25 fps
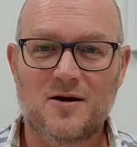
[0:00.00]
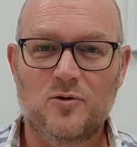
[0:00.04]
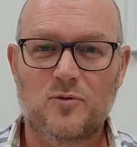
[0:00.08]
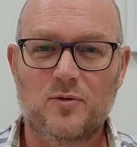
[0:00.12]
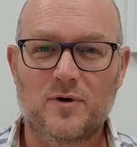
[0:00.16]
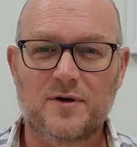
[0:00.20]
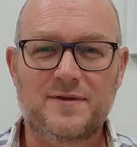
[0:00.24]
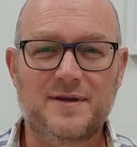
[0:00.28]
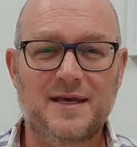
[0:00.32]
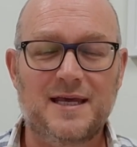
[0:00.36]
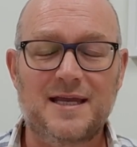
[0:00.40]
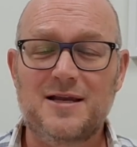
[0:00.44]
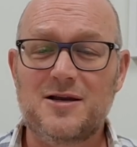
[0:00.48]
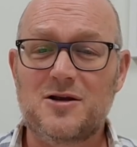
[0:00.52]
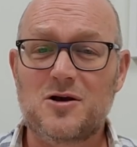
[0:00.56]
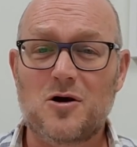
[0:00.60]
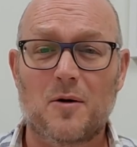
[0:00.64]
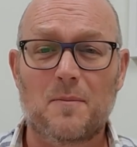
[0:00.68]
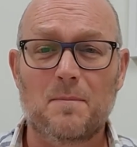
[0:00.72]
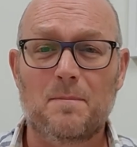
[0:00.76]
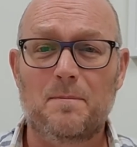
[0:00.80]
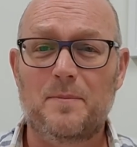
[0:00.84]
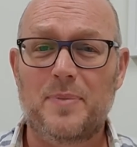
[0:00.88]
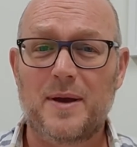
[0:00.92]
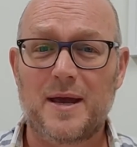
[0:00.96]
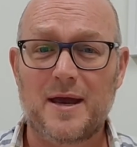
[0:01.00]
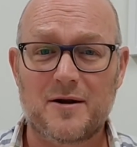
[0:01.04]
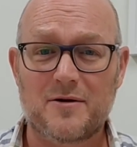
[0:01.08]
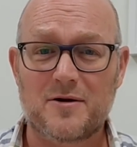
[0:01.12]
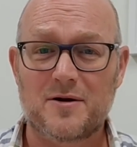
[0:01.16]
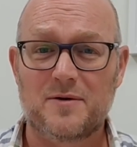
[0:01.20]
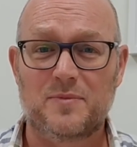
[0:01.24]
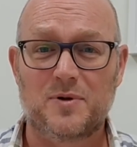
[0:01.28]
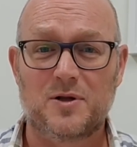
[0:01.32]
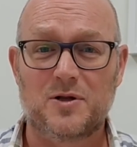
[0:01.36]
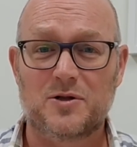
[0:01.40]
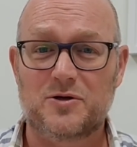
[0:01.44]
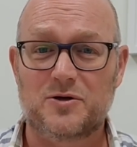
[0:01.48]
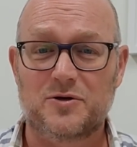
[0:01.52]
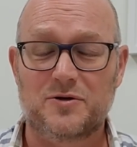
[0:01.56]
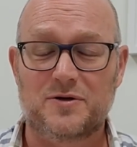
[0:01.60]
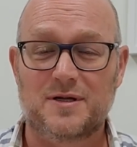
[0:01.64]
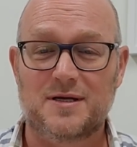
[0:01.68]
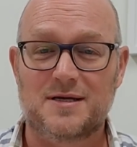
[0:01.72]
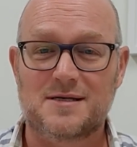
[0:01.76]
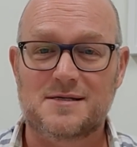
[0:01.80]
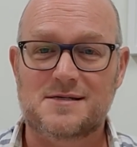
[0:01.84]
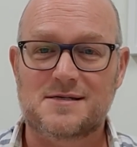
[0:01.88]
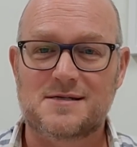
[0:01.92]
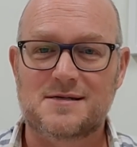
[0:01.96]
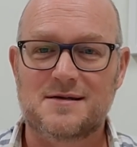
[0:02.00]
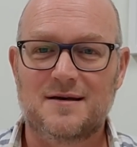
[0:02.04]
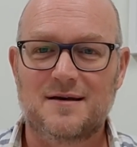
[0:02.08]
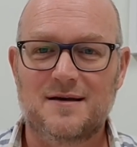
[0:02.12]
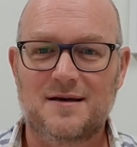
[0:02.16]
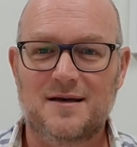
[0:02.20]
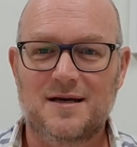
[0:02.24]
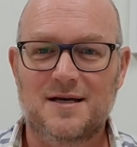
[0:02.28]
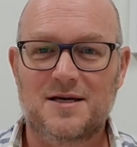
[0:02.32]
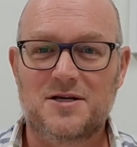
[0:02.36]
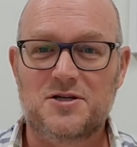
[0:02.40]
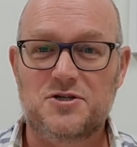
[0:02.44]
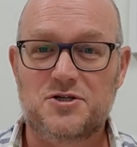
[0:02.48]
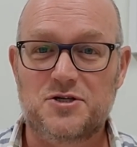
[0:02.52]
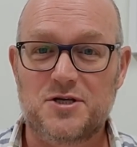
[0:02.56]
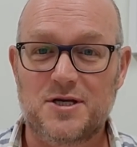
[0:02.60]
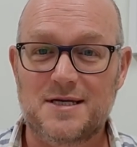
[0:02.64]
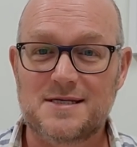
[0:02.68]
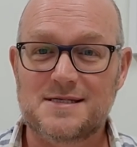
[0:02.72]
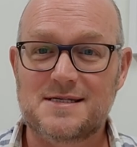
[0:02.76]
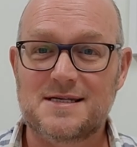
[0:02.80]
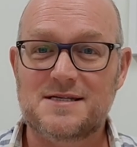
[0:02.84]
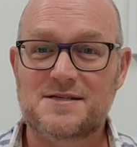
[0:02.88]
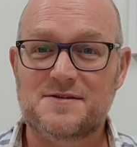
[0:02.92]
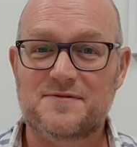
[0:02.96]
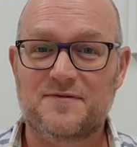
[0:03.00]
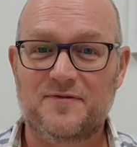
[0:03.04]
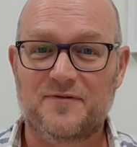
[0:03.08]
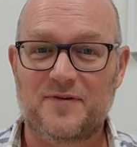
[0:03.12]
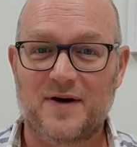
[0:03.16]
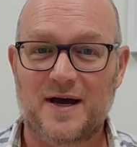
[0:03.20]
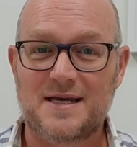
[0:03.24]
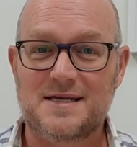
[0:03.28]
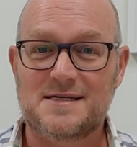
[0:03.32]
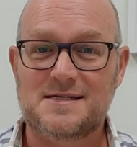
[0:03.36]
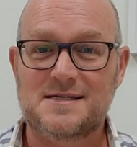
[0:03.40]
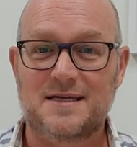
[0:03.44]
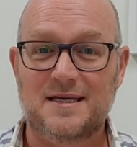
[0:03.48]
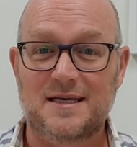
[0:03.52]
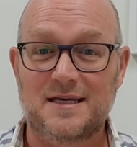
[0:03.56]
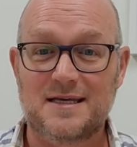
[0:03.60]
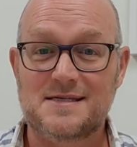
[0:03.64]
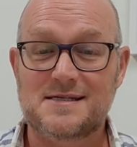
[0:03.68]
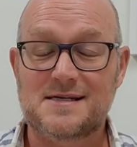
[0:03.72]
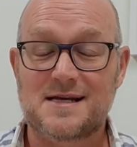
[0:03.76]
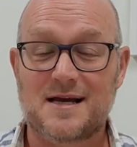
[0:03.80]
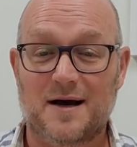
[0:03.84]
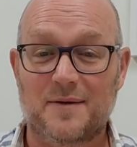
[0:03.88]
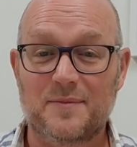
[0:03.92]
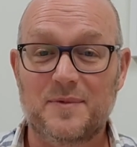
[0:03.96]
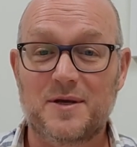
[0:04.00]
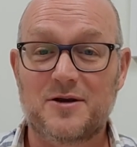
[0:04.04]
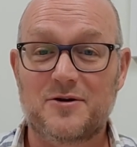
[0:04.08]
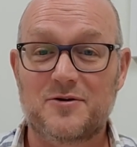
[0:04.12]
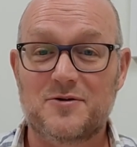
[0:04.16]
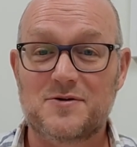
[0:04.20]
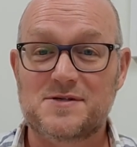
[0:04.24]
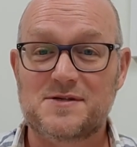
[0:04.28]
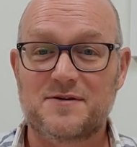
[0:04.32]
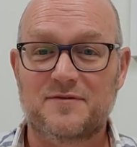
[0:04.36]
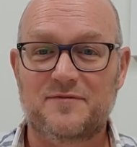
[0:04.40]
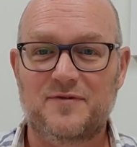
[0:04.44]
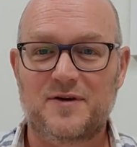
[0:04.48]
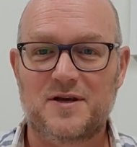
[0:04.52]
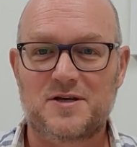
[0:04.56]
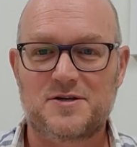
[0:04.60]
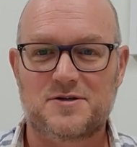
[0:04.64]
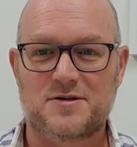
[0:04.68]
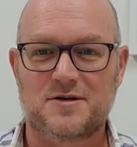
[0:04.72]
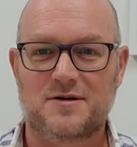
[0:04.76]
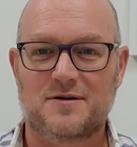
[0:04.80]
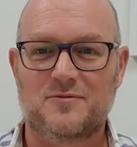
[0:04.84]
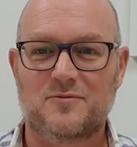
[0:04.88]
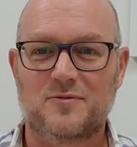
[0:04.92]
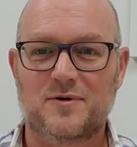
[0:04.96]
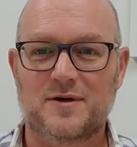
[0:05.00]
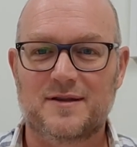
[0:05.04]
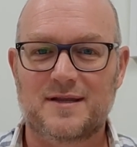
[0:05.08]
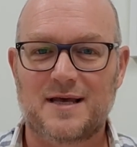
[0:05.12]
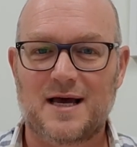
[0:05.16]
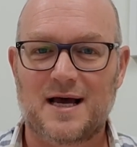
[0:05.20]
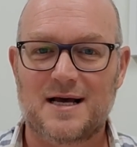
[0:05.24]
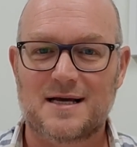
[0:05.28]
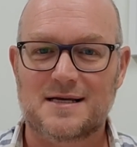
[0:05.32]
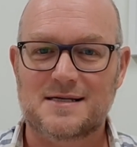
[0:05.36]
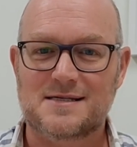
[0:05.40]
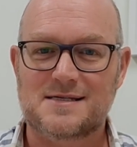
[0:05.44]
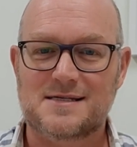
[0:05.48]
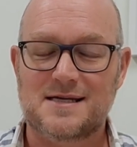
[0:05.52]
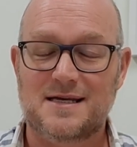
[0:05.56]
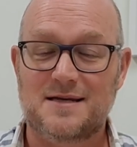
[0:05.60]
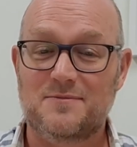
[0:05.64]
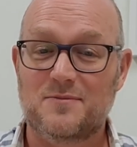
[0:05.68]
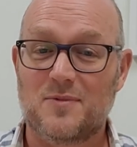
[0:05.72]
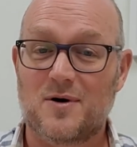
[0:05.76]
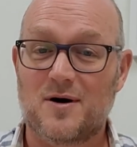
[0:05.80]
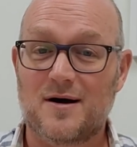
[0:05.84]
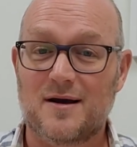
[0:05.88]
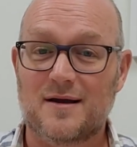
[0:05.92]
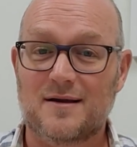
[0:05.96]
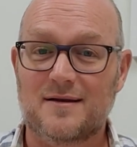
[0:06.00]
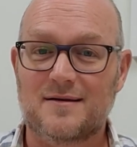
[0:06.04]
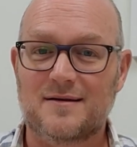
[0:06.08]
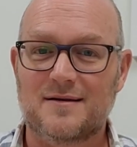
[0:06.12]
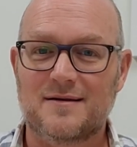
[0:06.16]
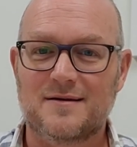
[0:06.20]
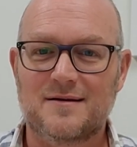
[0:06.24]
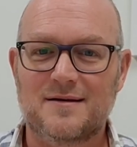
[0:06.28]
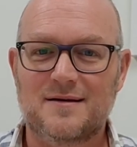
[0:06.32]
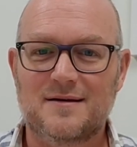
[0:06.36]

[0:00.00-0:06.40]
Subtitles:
With incomparable goodness, Jesus faced his coming crucifixion with us in mind.